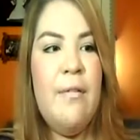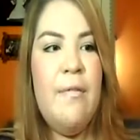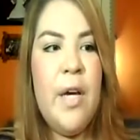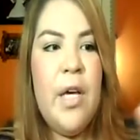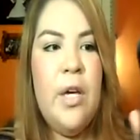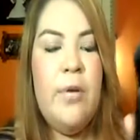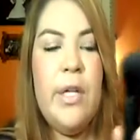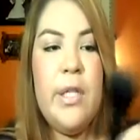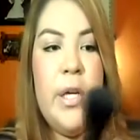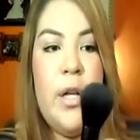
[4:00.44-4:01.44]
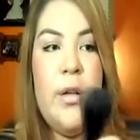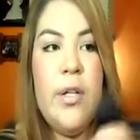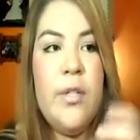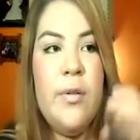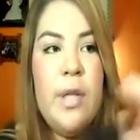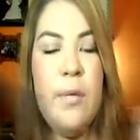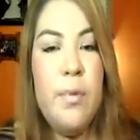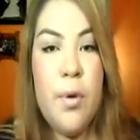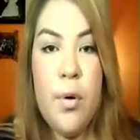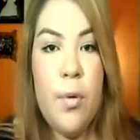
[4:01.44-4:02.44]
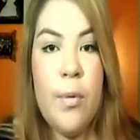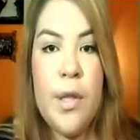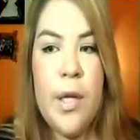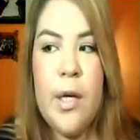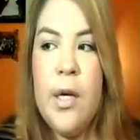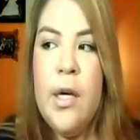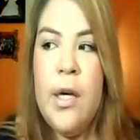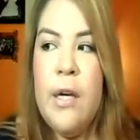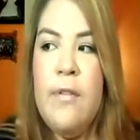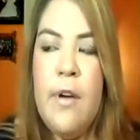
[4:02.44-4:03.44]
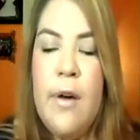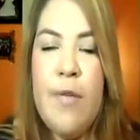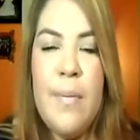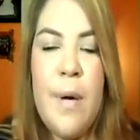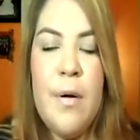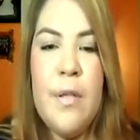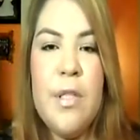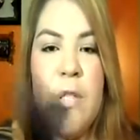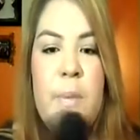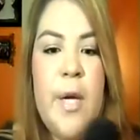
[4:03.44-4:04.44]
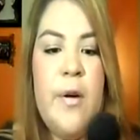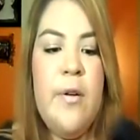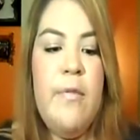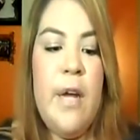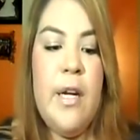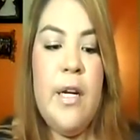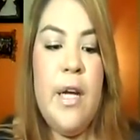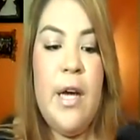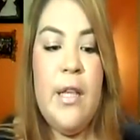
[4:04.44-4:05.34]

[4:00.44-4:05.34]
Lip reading: kind of funky crazy color, so they will go with, like, if you have them out on display on your vanity.